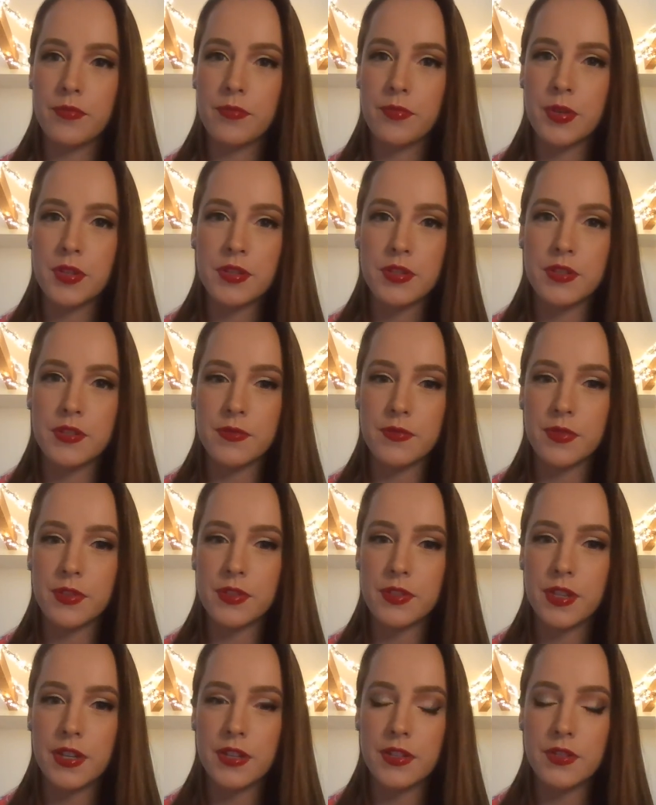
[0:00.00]
purchase a full
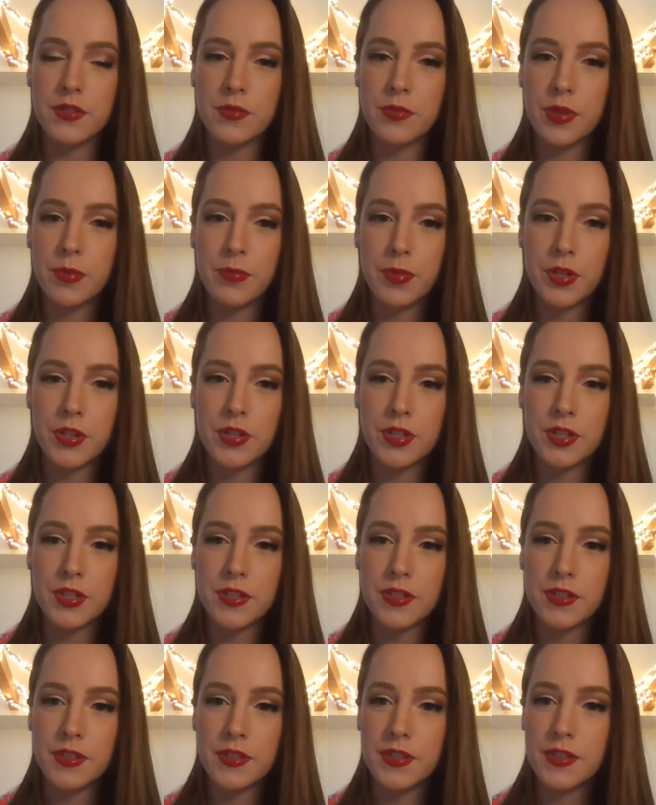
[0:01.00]
size or
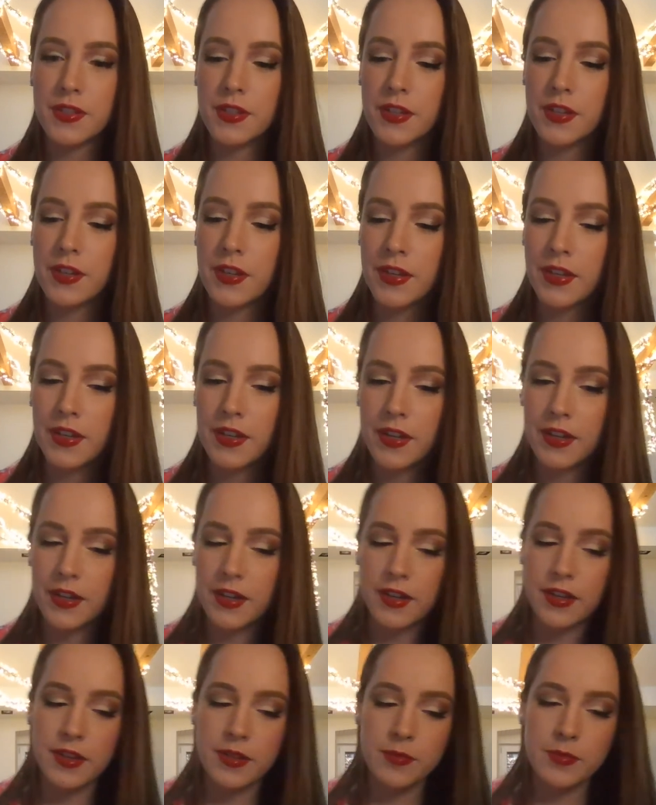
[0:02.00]
repurchase.
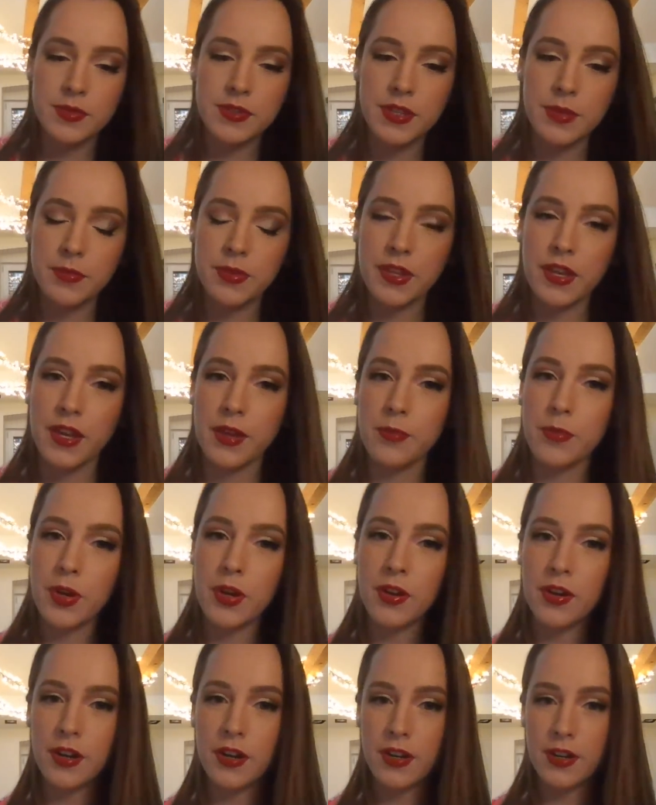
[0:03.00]
Some of them
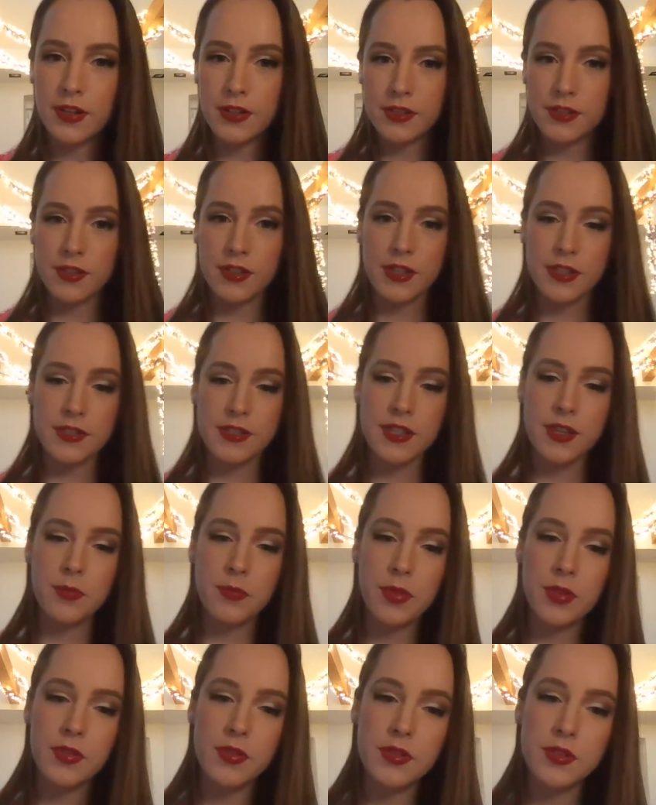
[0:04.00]
are deluxe
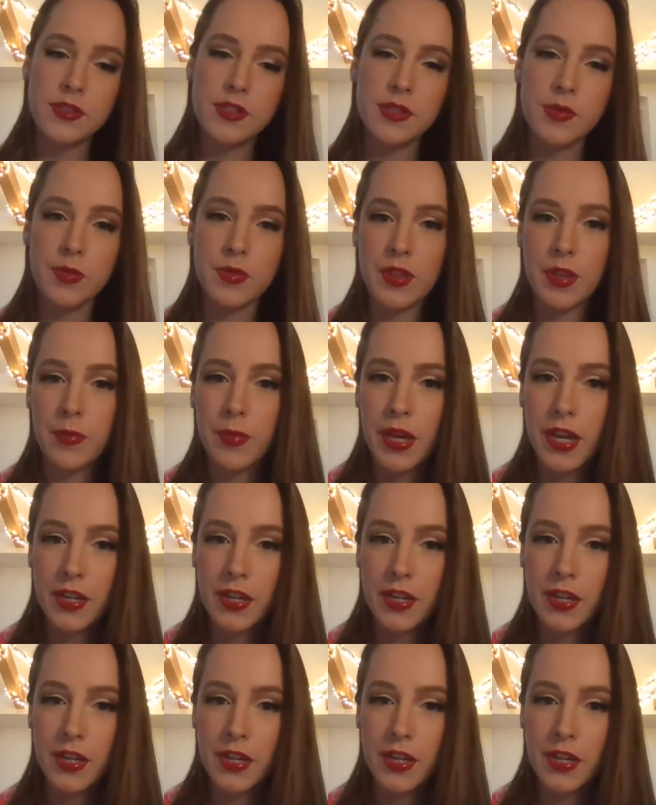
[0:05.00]
samples. Some of them I